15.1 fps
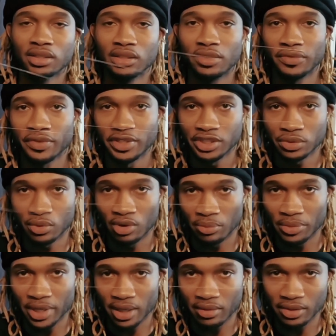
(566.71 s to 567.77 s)
the fish
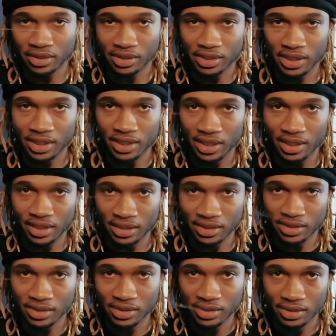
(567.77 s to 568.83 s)
won't be able to see
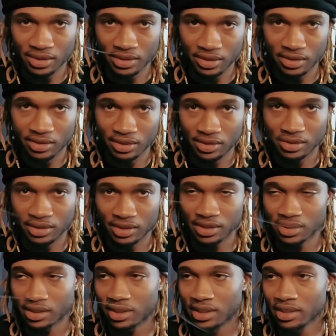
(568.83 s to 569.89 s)
this
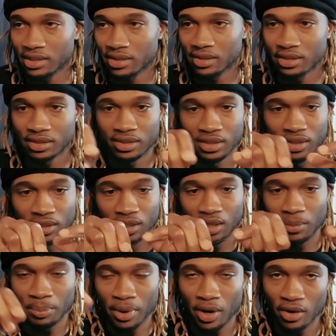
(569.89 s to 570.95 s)
leader,
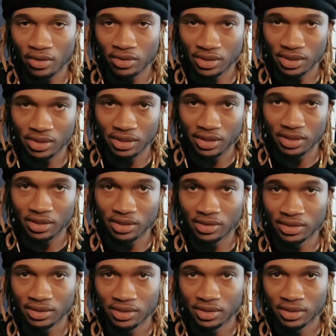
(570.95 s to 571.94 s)
opposed to